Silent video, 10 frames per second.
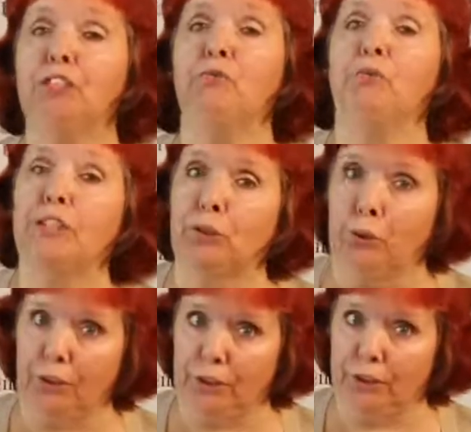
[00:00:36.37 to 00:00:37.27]

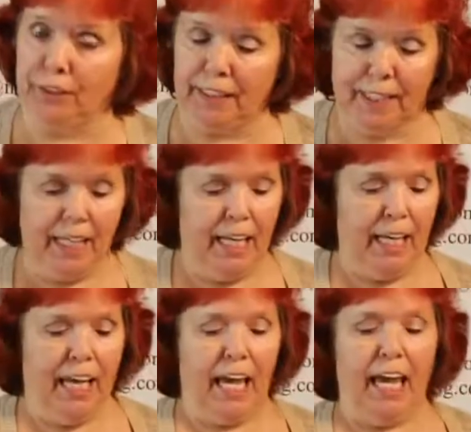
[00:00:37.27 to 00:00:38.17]
resources.
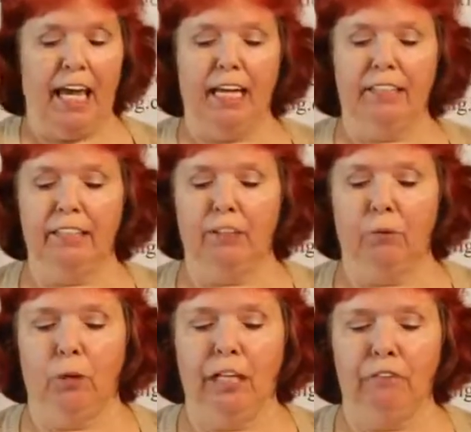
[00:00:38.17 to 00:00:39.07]
And
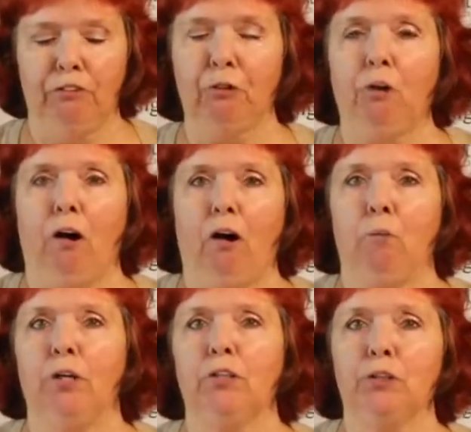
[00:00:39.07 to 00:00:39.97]
if you are
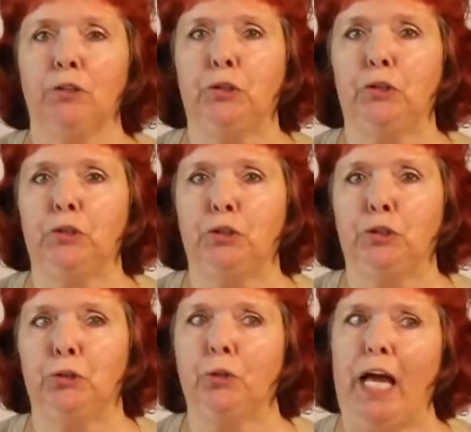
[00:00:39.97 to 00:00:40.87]
one of those students
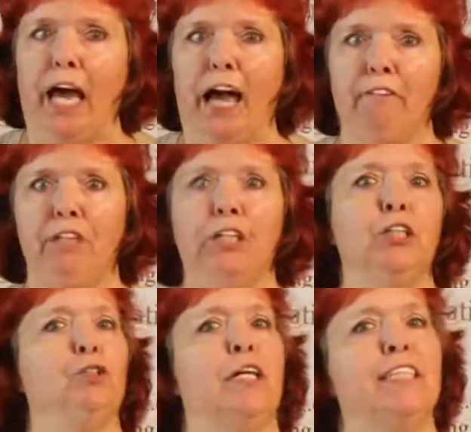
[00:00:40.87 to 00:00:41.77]
who have
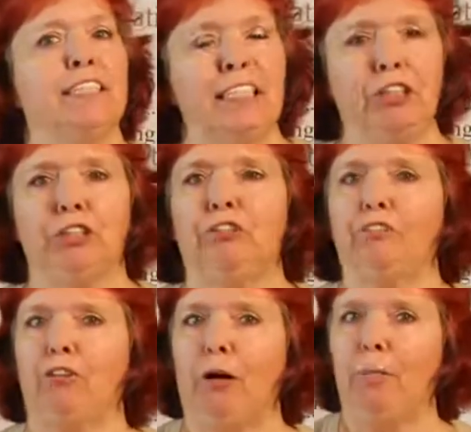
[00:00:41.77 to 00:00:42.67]
transitioned
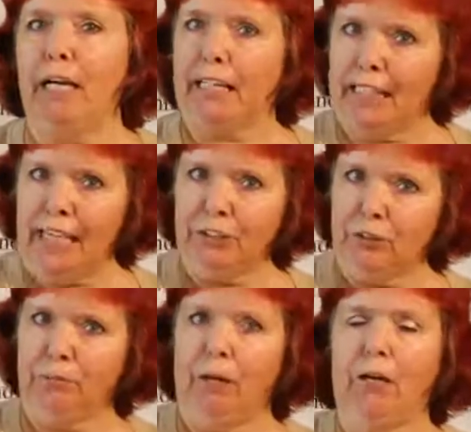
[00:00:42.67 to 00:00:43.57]
from a
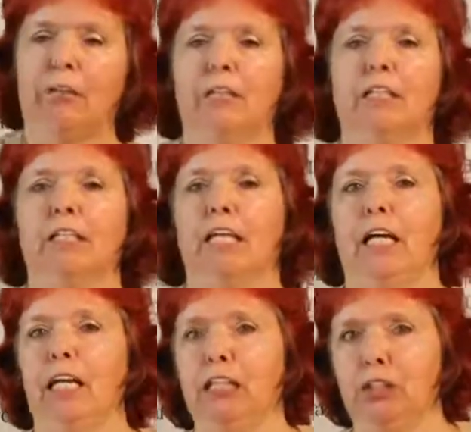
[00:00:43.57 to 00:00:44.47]
classroom model
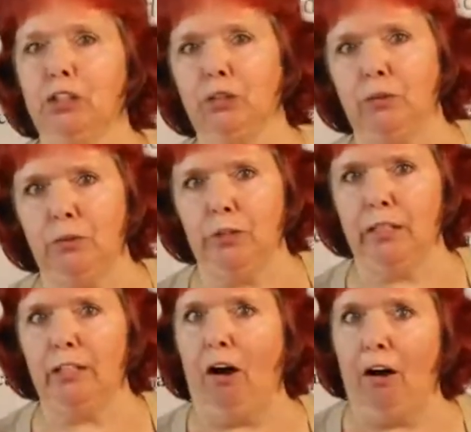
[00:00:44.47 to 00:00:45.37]
into
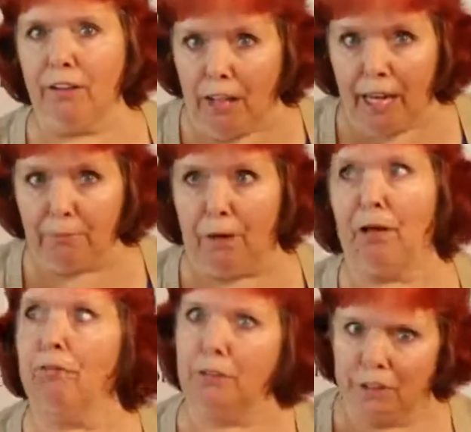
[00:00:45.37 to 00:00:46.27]
an online
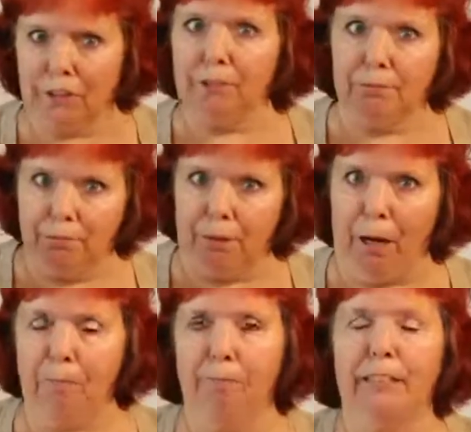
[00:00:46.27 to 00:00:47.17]
model, which is
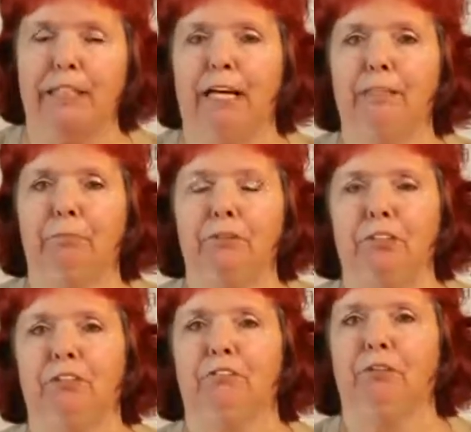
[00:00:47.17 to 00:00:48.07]
probably
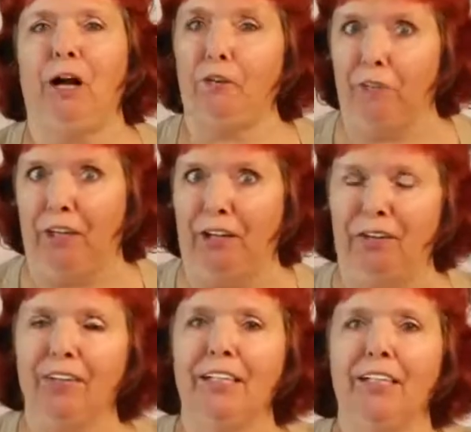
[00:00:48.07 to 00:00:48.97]
90% of you out
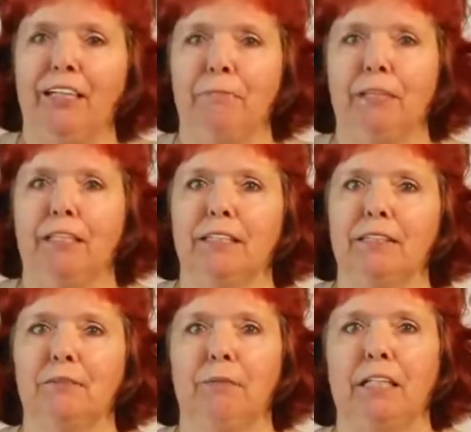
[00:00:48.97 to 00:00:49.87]
there,
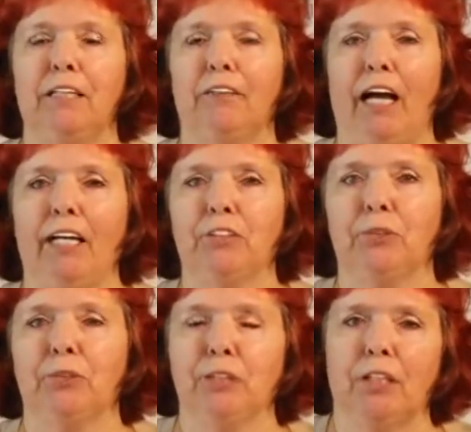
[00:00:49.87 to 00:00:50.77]
because many of the high
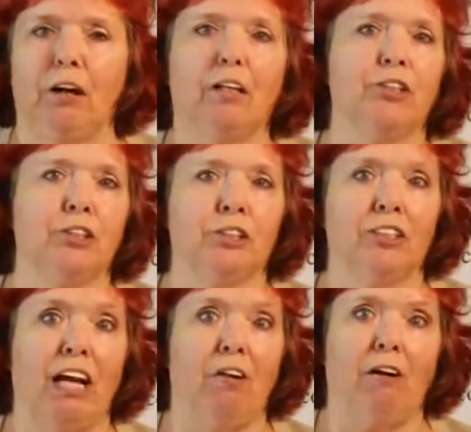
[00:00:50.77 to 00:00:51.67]
schools and colleges are
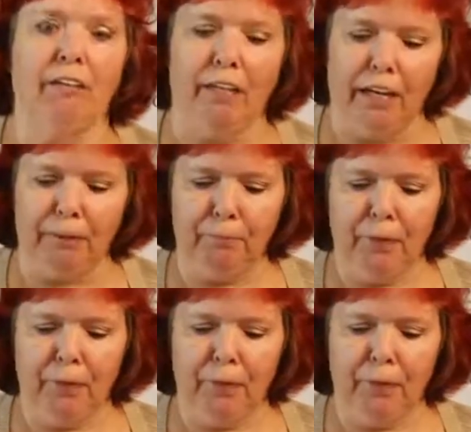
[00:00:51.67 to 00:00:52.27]
now online.